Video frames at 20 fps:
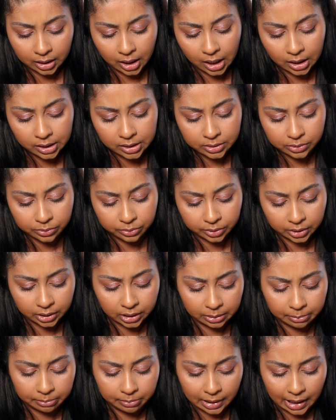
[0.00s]
the color is
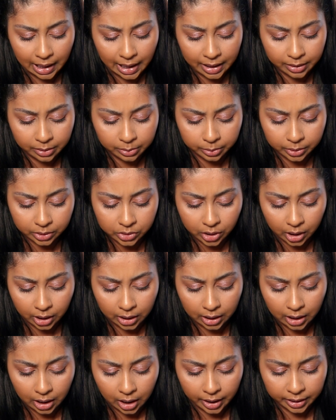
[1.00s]
really black which I
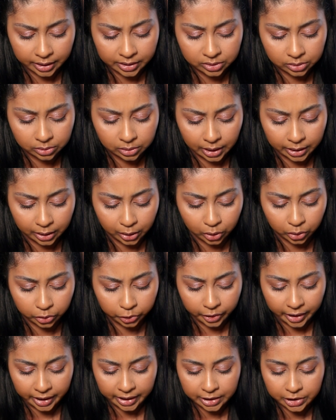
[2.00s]
like it's not like a
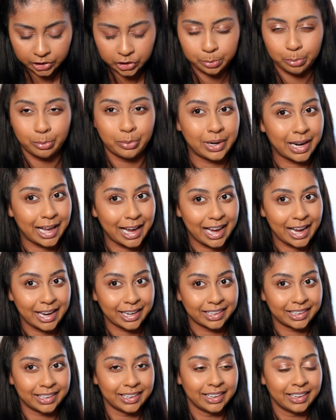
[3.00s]
grayish
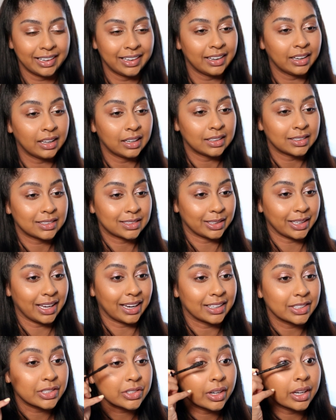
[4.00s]
black so
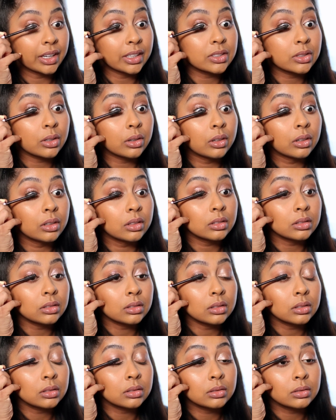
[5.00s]
yeah let's try this
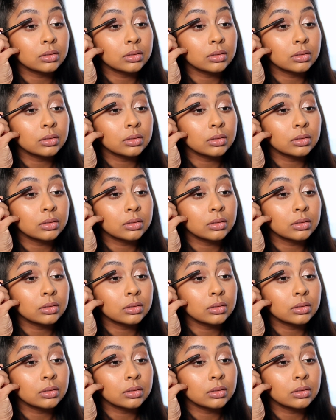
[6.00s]
on